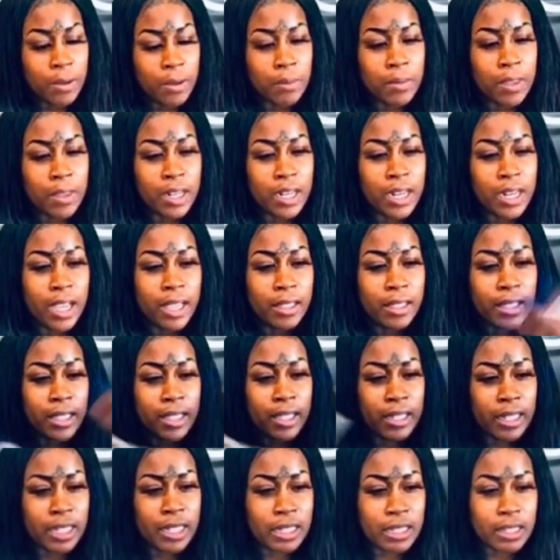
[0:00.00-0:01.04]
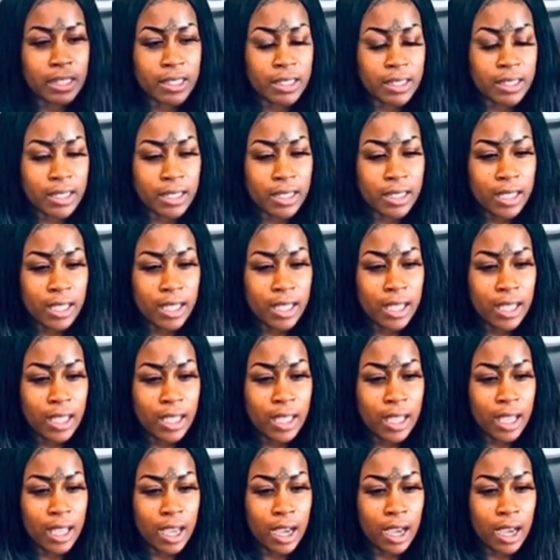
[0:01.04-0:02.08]
nothingness
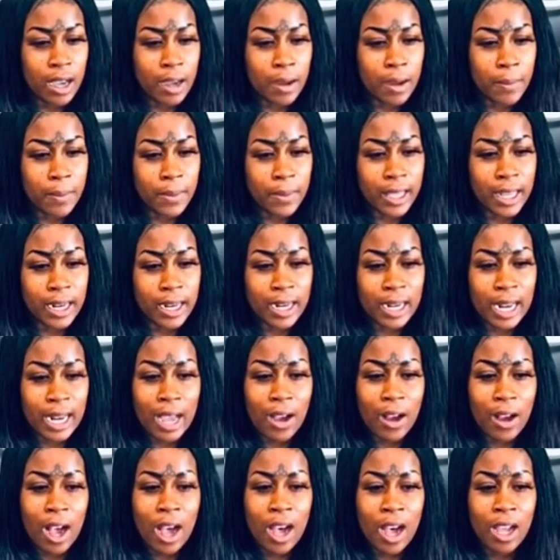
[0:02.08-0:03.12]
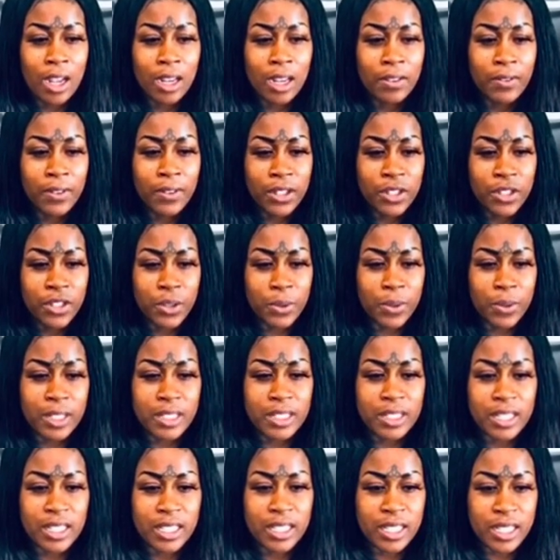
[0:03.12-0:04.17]
that allow all of us to
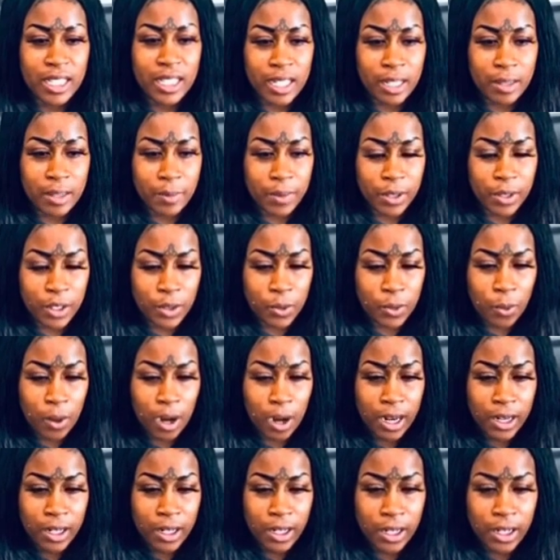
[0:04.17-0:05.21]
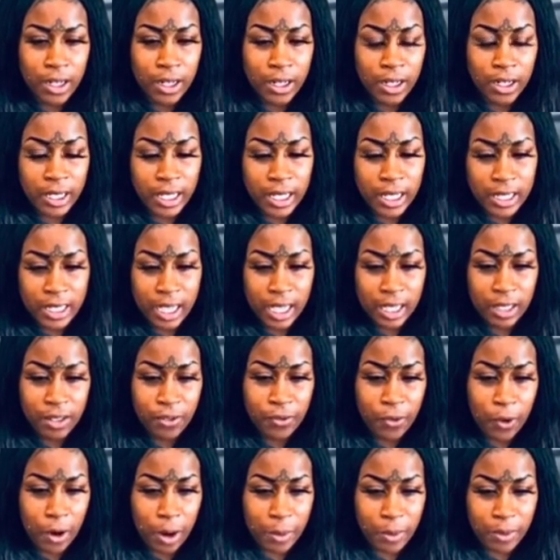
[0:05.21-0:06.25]
exist in it, because water can take the
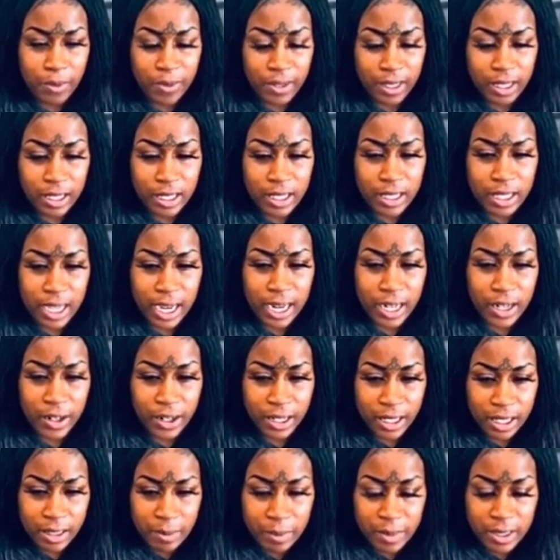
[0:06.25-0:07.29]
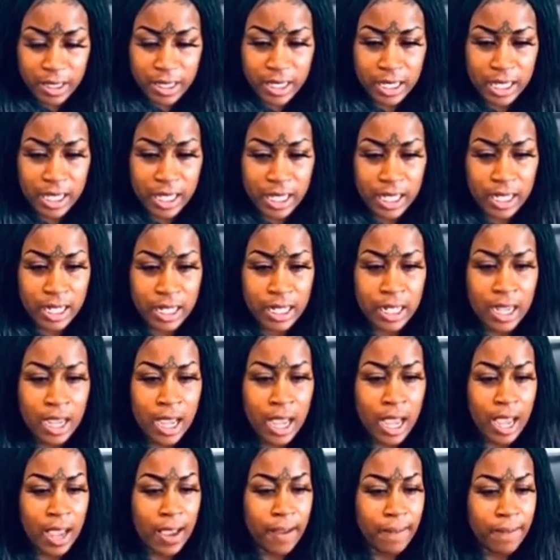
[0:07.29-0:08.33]
form of the container and can be seen,
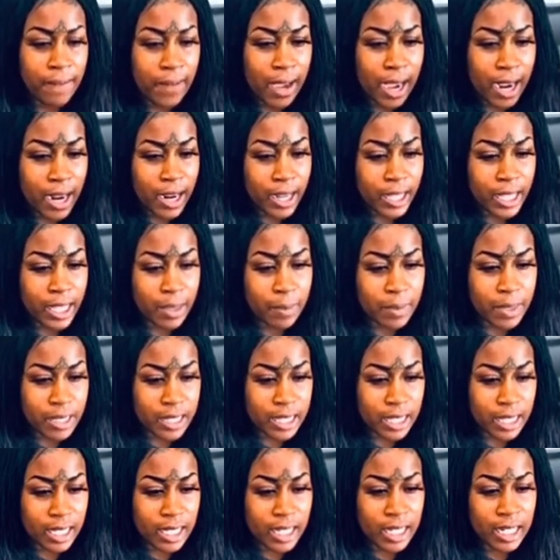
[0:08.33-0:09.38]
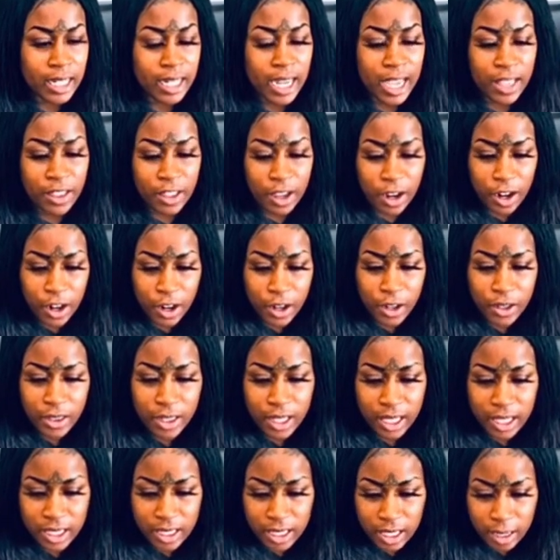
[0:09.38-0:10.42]
and fire can be seen, and the earth
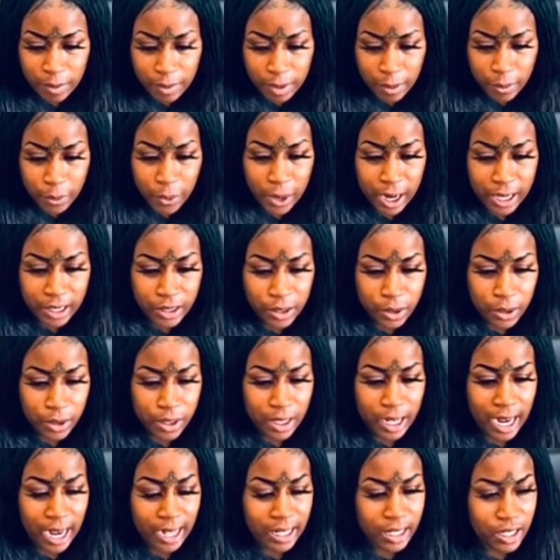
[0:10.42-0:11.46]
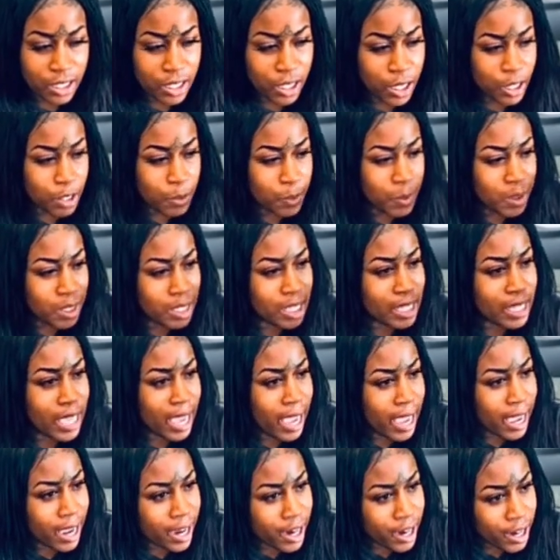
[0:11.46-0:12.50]
is something practical that I can touch, but the
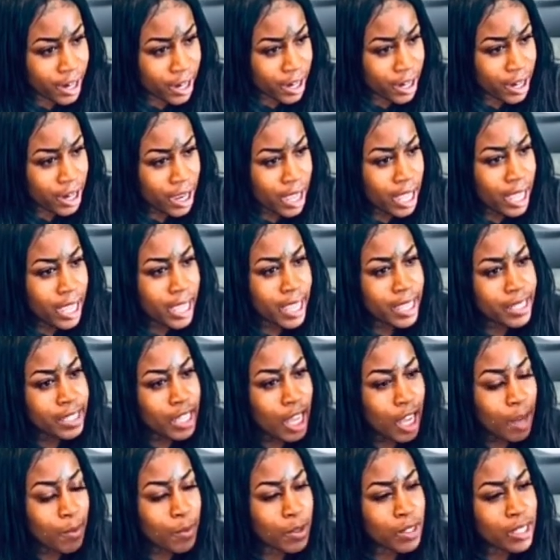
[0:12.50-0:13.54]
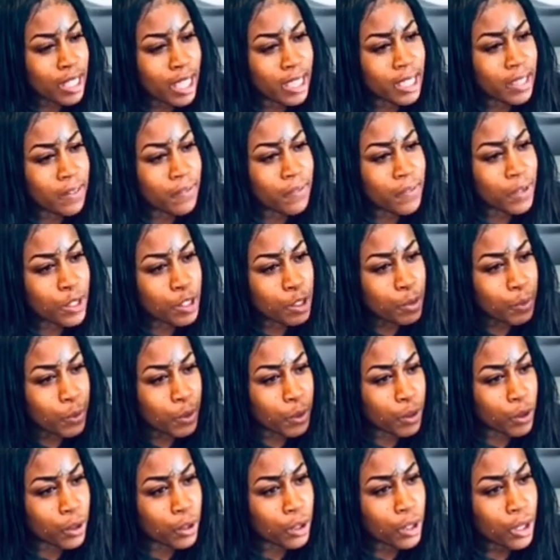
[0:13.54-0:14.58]
air is almost like
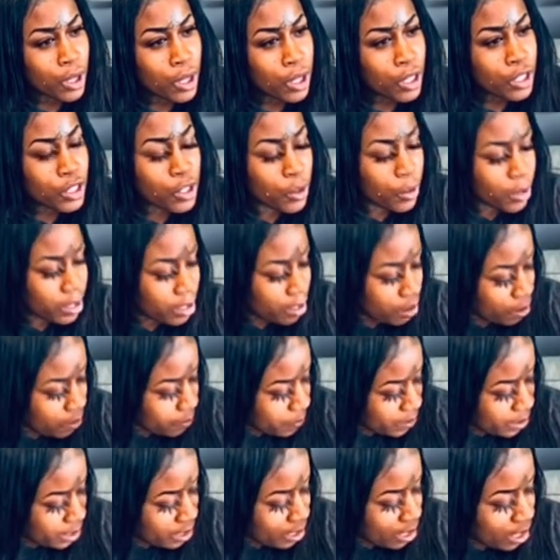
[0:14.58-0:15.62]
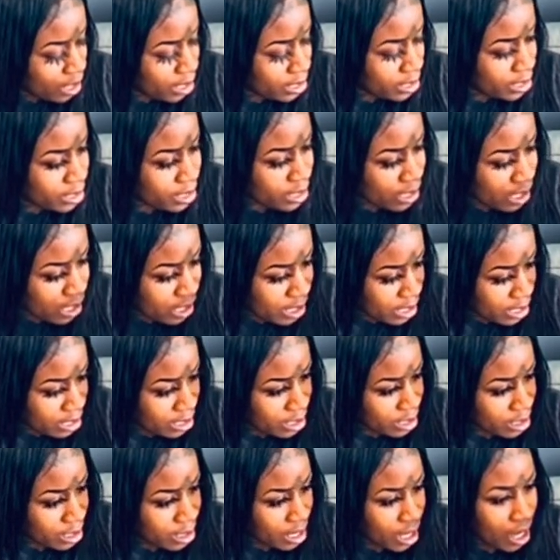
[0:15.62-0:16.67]
invisible. So it could be the unseen
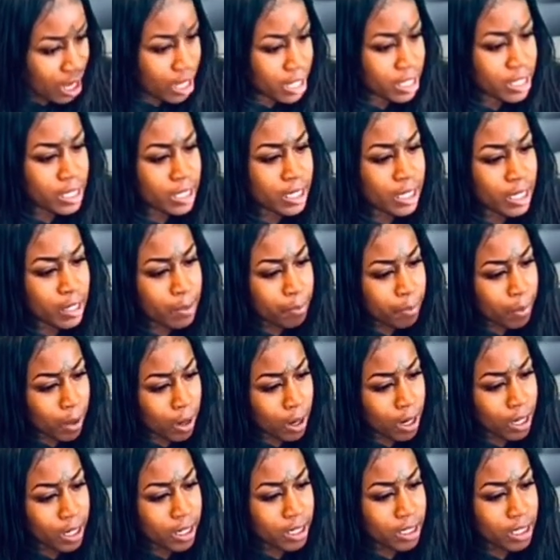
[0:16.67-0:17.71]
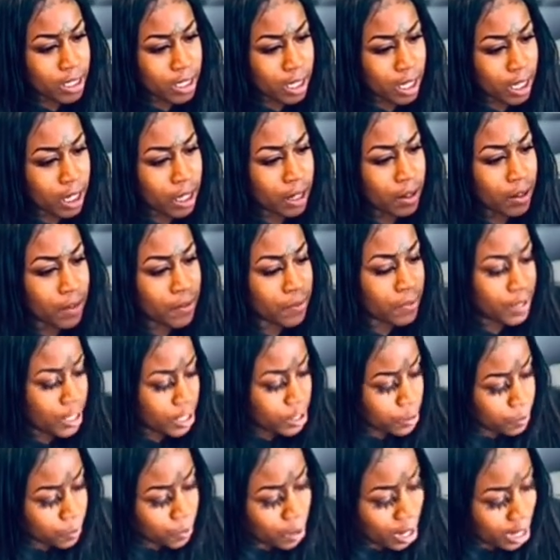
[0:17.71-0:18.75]
parts of
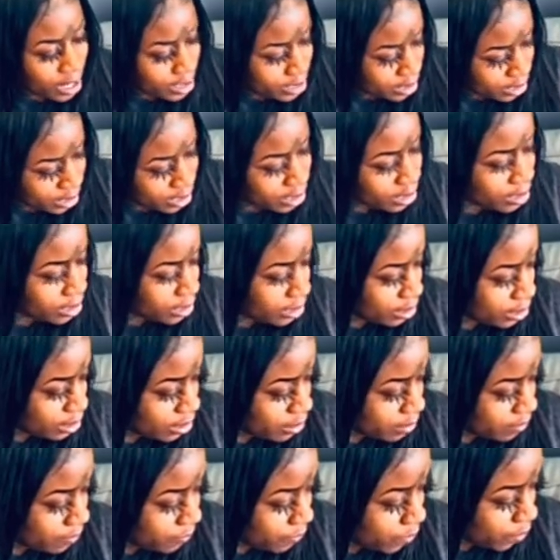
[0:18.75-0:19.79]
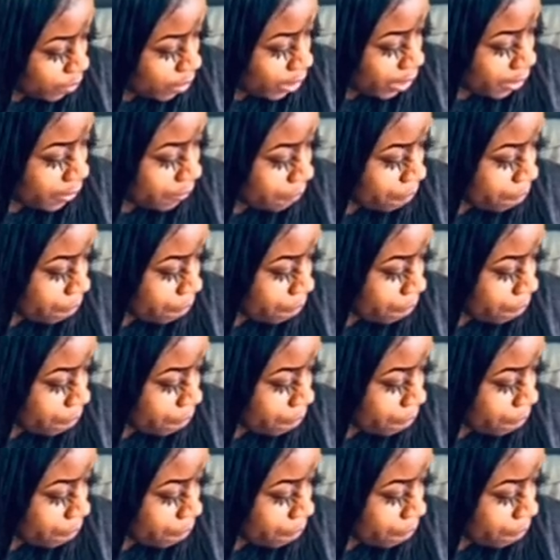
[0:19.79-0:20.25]
this process, okay?